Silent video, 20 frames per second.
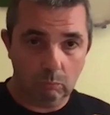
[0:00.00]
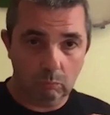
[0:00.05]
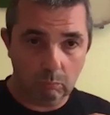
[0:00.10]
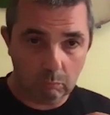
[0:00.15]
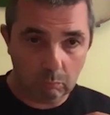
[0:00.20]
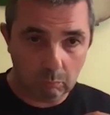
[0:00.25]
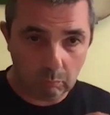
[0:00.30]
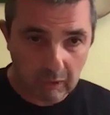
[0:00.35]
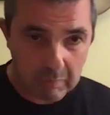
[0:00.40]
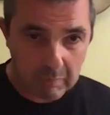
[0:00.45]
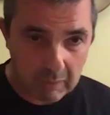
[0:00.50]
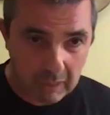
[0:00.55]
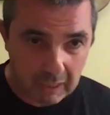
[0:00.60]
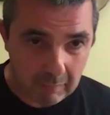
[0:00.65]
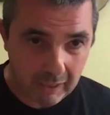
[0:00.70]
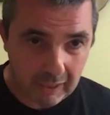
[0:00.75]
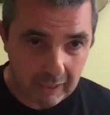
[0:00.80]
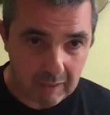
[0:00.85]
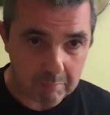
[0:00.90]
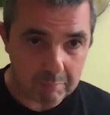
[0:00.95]
in
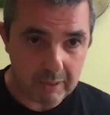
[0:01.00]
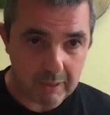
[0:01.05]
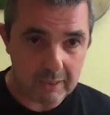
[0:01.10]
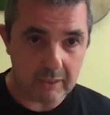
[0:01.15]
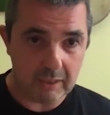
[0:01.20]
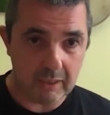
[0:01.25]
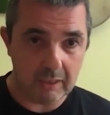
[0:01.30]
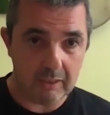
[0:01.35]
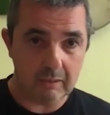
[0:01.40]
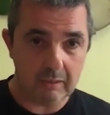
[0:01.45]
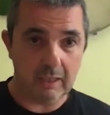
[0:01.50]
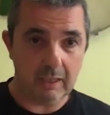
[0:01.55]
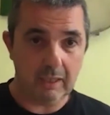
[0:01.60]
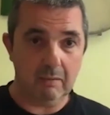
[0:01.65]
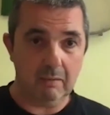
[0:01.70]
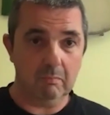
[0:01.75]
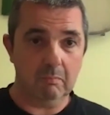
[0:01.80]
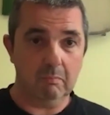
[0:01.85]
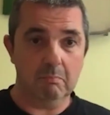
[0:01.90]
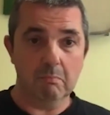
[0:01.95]
my opinion,
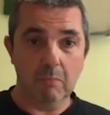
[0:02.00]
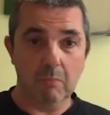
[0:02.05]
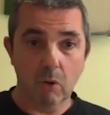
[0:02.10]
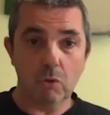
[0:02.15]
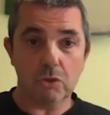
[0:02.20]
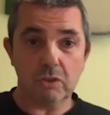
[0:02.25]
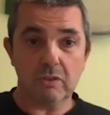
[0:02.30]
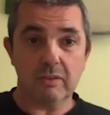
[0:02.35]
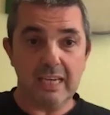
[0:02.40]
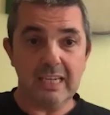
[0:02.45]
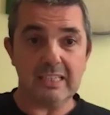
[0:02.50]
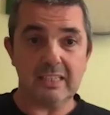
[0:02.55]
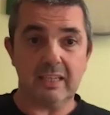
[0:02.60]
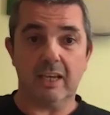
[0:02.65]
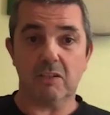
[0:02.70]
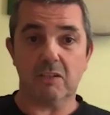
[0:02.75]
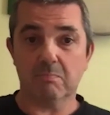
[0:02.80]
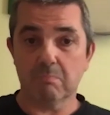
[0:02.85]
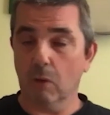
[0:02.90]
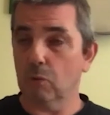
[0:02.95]
most these
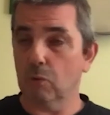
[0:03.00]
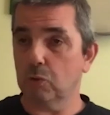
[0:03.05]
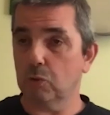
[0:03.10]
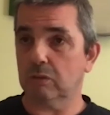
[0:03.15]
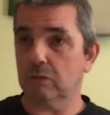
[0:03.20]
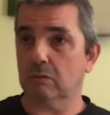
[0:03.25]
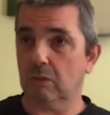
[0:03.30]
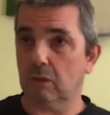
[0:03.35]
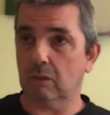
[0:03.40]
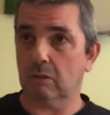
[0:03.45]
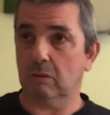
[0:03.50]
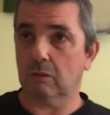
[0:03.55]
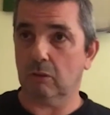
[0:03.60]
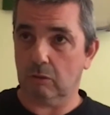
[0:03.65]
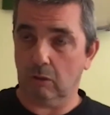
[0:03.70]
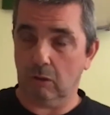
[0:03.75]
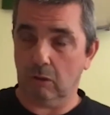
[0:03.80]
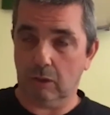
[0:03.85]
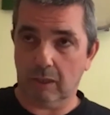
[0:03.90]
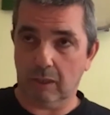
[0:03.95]
days,
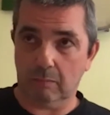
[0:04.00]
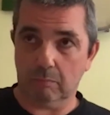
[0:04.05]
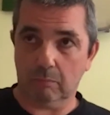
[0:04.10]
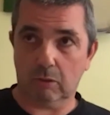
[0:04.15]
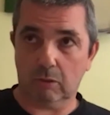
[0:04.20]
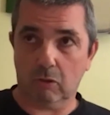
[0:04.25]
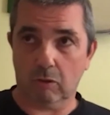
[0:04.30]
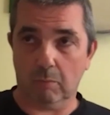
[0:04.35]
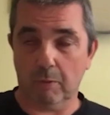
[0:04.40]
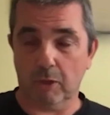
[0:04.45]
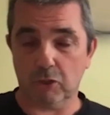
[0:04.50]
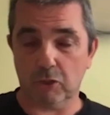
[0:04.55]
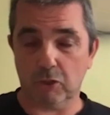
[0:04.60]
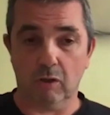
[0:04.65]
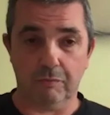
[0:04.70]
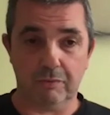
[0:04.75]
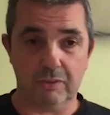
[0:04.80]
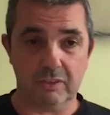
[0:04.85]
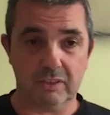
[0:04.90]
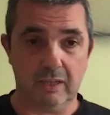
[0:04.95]
commercial
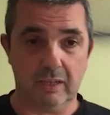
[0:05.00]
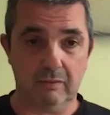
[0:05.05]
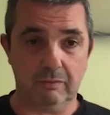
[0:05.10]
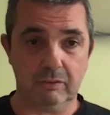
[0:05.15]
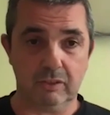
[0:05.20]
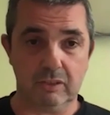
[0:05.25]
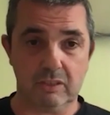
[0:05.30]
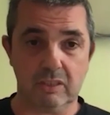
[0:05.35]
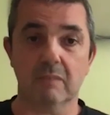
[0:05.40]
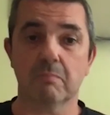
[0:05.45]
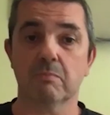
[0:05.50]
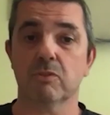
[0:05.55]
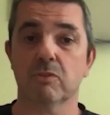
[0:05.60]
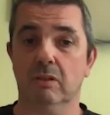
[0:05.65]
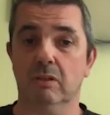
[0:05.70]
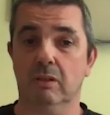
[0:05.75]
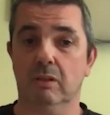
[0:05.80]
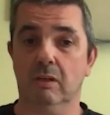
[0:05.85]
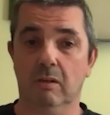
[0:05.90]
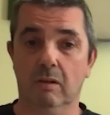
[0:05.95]
off-the-shelf systems
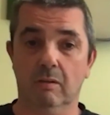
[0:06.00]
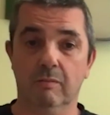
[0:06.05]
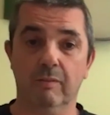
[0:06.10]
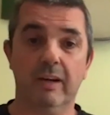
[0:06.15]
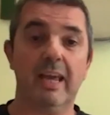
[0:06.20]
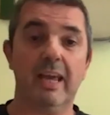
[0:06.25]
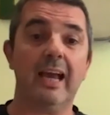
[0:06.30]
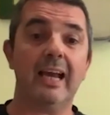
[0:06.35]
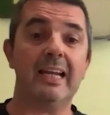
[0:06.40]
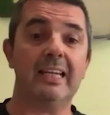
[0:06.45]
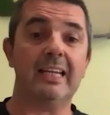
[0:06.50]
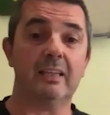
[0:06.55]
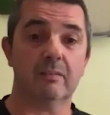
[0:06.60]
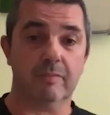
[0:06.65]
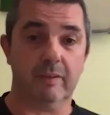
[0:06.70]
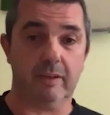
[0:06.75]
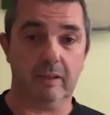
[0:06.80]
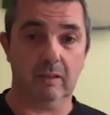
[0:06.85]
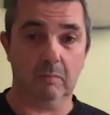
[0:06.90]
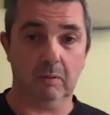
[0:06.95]
are very highly
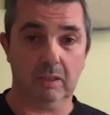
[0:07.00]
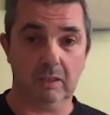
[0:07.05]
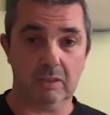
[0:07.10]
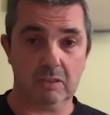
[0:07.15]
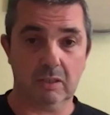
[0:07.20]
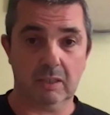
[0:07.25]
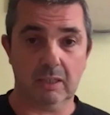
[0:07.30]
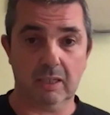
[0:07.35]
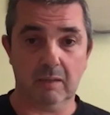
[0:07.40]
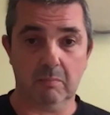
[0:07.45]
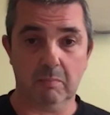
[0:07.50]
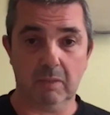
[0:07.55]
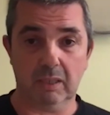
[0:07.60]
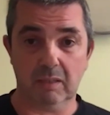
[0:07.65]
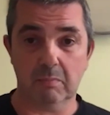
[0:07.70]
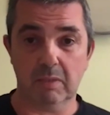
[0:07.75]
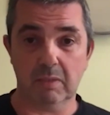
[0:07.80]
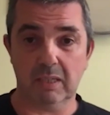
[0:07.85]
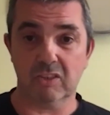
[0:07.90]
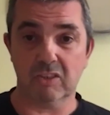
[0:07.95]
configurable as and
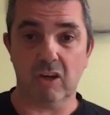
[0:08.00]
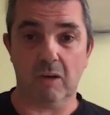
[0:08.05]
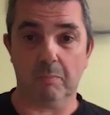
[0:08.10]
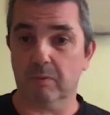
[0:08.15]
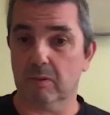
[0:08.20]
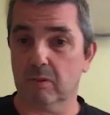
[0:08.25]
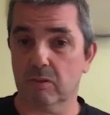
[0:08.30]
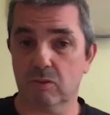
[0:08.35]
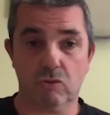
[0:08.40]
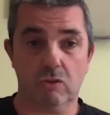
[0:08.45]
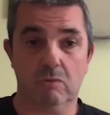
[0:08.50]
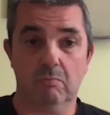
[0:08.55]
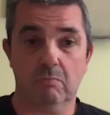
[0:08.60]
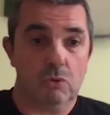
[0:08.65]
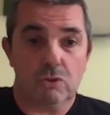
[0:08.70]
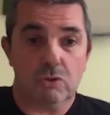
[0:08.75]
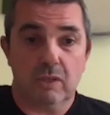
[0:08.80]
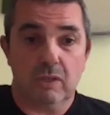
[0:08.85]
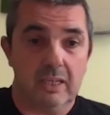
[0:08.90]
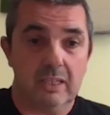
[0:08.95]
can be adopted to suit
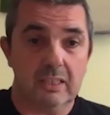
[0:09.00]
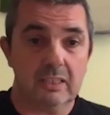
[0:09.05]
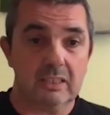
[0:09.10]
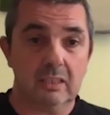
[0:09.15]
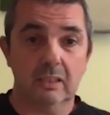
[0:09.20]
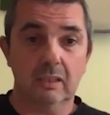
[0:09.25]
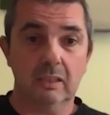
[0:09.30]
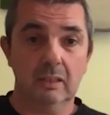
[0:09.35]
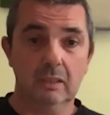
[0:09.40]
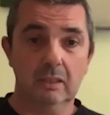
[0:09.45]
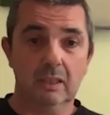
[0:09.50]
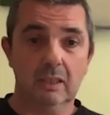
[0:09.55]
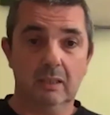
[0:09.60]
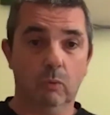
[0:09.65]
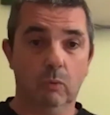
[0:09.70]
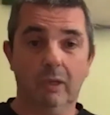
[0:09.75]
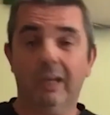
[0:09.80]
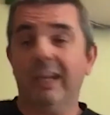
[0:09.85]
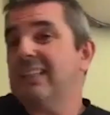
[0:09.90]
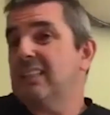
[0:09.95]
most needs. And
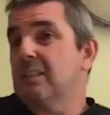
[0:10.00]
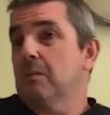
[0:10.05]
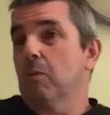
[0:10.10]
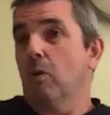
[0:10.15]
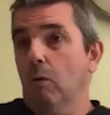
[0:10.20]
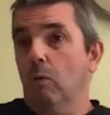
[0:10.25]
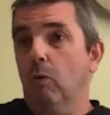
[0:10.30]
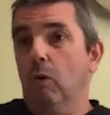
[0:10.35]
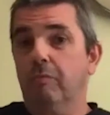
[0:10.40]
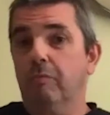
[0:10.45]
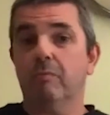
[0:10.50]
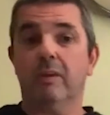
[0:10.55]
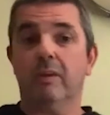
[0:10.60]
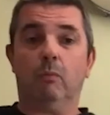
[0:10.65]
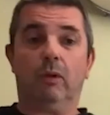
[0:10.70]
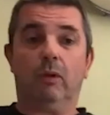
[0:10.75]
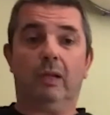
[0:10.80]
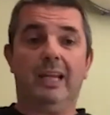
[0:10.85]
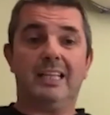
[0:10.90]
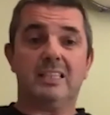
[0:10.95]
what lets
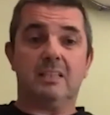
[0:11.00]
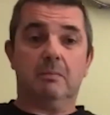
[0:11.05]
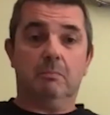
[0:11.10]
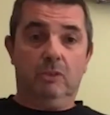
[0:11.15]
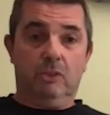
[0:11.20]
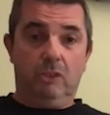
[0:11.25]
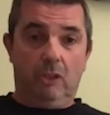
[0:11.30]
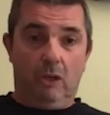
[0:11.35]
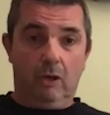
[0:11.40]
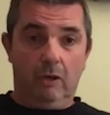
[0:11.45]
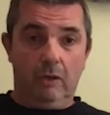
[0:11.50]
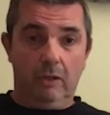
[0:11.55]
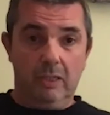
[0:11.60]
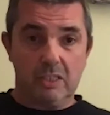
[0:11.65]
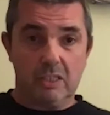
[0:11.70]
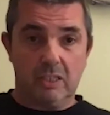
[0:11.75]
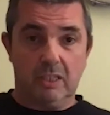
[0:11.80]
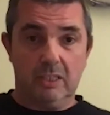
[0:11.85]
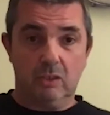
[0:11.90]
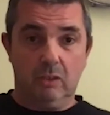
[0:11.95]
them down
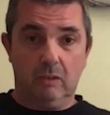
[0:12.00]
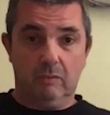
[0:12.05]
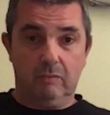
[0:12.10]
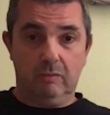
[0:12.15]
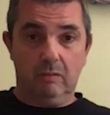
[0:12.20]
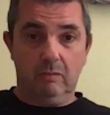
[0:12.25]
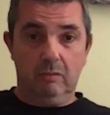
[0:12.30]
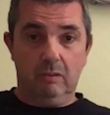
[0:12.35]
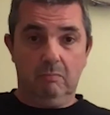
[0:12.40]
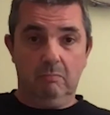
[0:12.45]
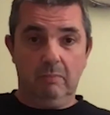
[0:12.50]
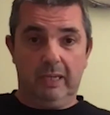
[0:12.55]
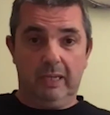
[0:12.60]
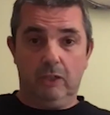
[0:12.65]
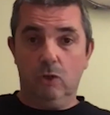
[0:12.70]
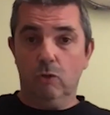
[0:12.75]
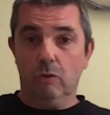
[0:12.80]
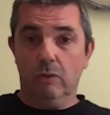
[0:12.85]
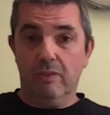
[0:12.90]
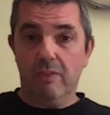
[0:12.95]
is often
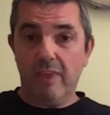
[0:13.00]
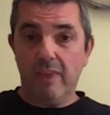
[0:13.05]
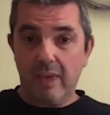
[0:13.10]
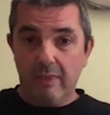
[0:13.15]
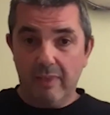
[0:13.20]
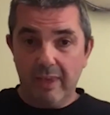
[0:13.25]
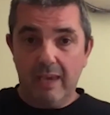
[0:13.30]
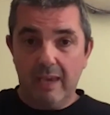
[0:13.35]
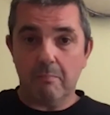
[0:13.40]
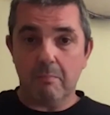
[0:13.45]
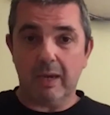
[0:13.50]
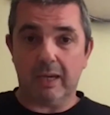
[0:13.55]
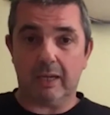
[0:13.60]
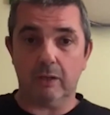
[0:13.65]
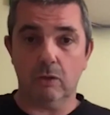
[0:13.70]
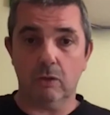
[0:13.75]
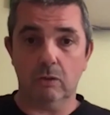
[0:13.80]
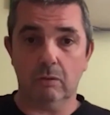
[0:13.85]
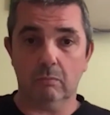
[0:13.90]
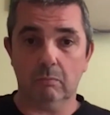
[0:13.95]
making